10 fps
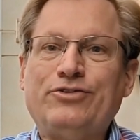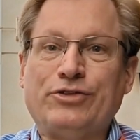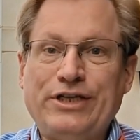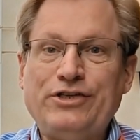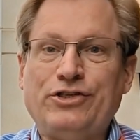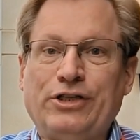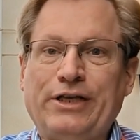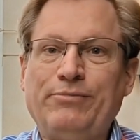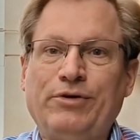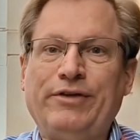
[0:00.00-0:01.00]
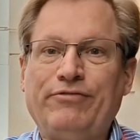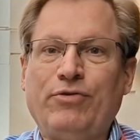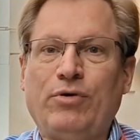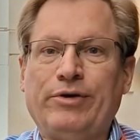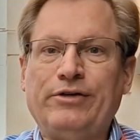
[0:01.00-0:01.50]
strategically moving
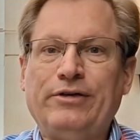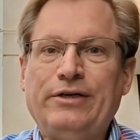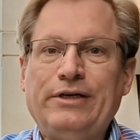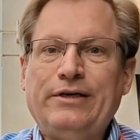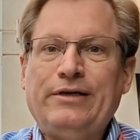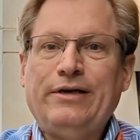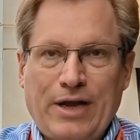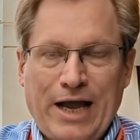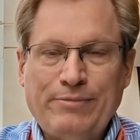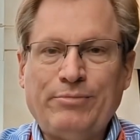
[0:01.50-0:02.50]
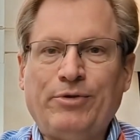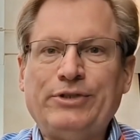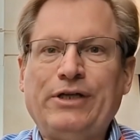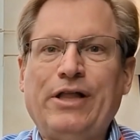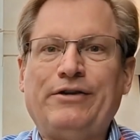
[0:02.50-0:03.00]
forward hybrid
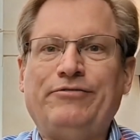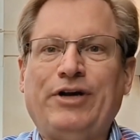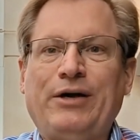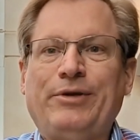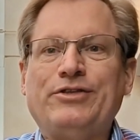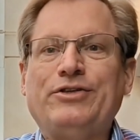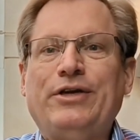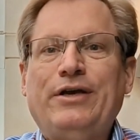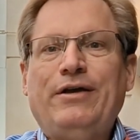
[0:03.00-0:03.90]
multi-cloud environments.